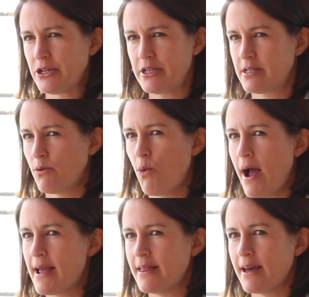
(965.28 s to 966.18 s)
just
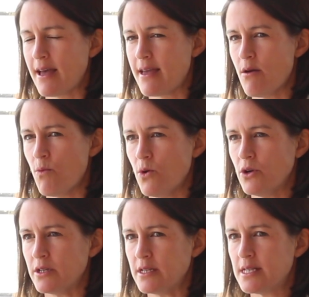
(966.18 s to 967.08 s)
the way that it
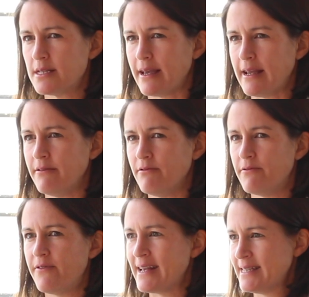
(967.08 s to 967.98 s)
was
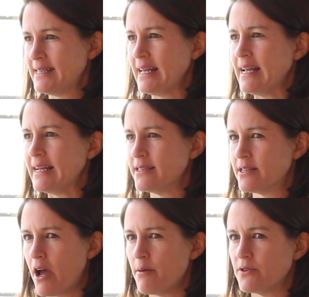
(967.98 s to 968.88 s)
invested
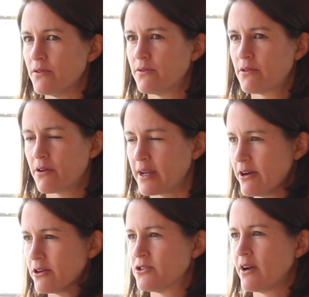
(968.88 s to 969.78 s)
in terms of
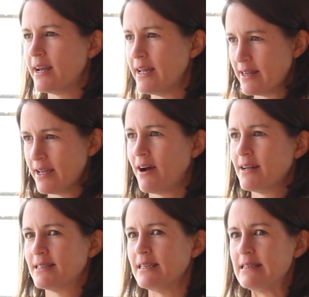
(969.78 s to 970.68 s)
Cricket Australia, the
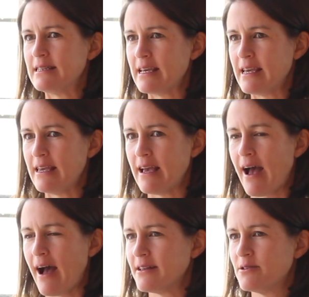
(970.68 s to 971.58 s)

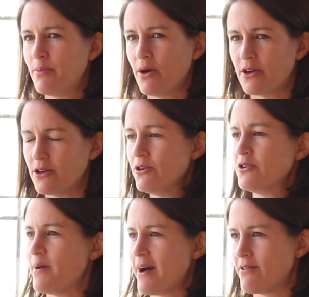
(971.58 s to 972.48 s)
ICC had put a
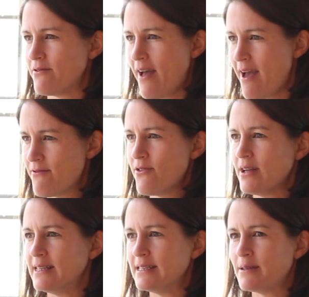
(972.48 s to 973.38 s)
huge amount of
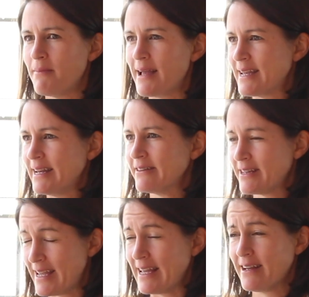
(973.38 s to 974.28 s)
effort into
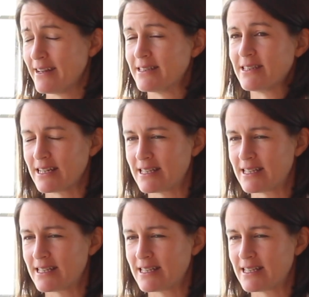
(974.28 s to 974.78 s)
making it a